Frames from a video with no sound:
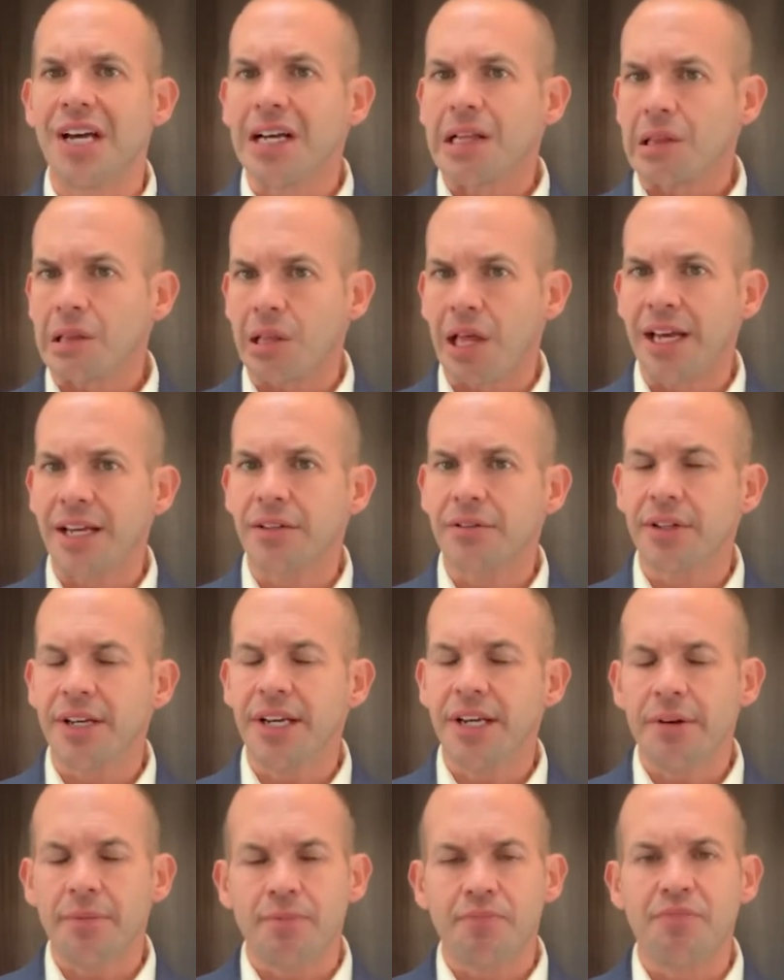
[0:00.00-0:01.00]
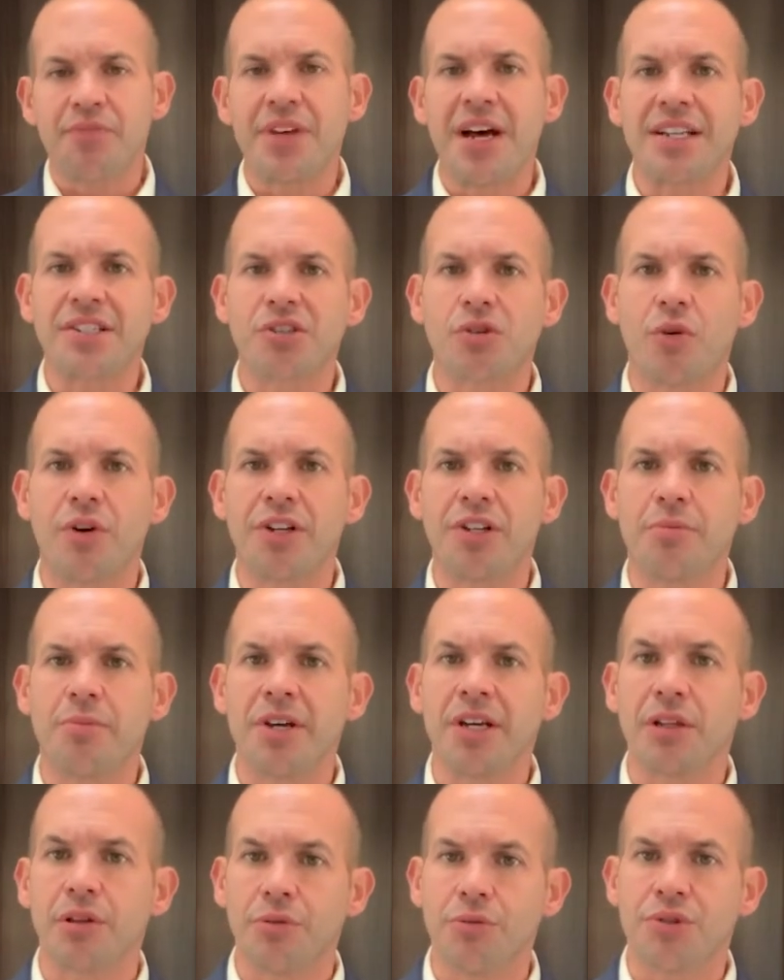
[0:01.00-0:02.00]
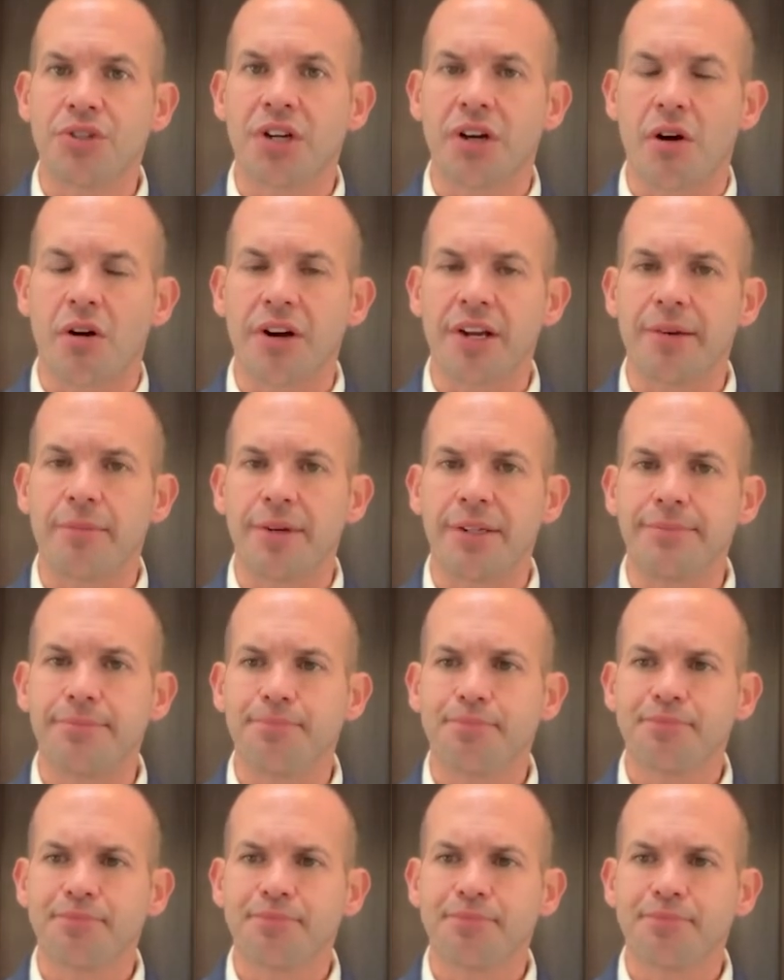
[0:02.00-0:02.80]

Likely, that's going to be a losing argument.